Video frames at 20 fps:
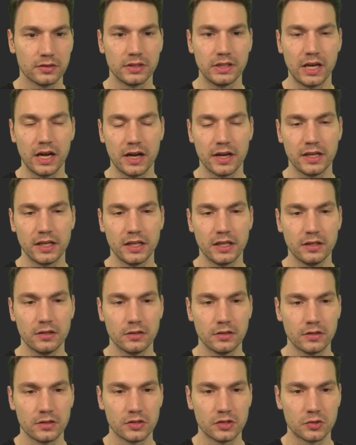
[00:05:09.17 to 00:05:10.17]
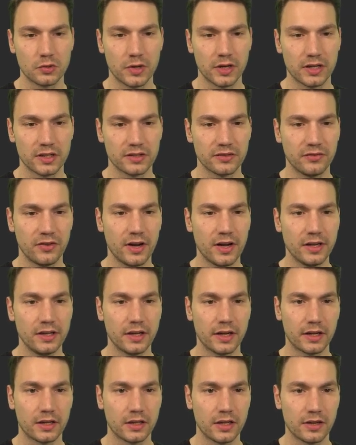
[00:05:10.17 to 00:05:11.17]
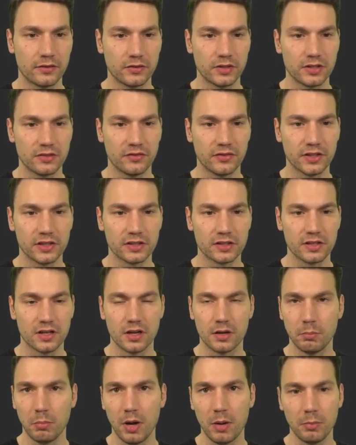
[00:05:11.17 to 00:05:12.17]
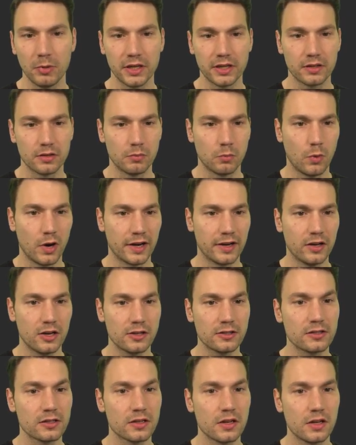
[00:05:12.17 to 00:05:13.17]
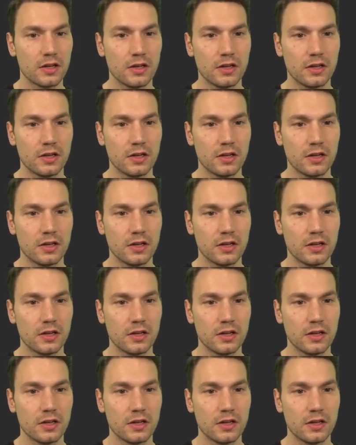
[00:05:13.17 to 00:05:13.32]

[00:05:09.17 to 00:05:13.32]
The ID string is fine. I can have these fields public. Why not?